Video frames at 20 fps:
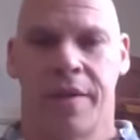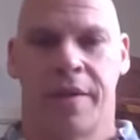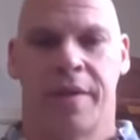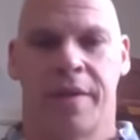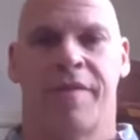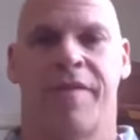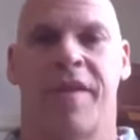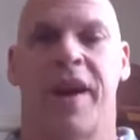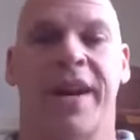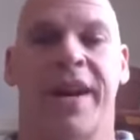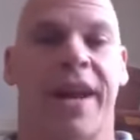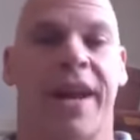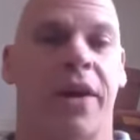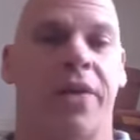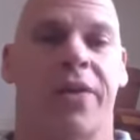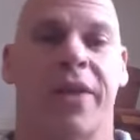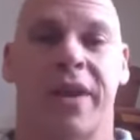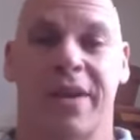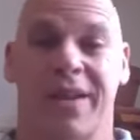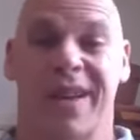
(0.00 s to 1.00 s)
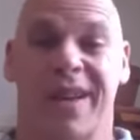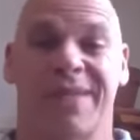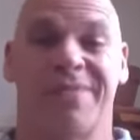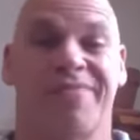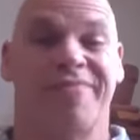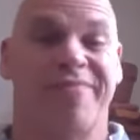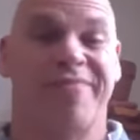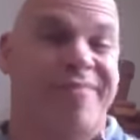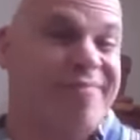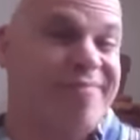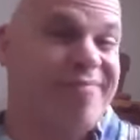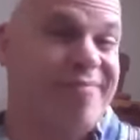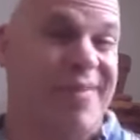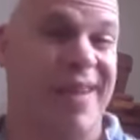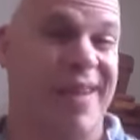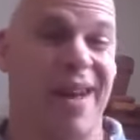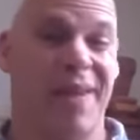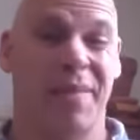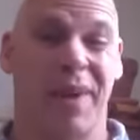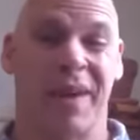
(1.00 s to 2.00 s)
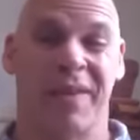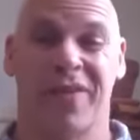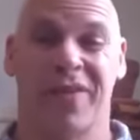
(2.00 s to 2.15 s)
find out that like, I might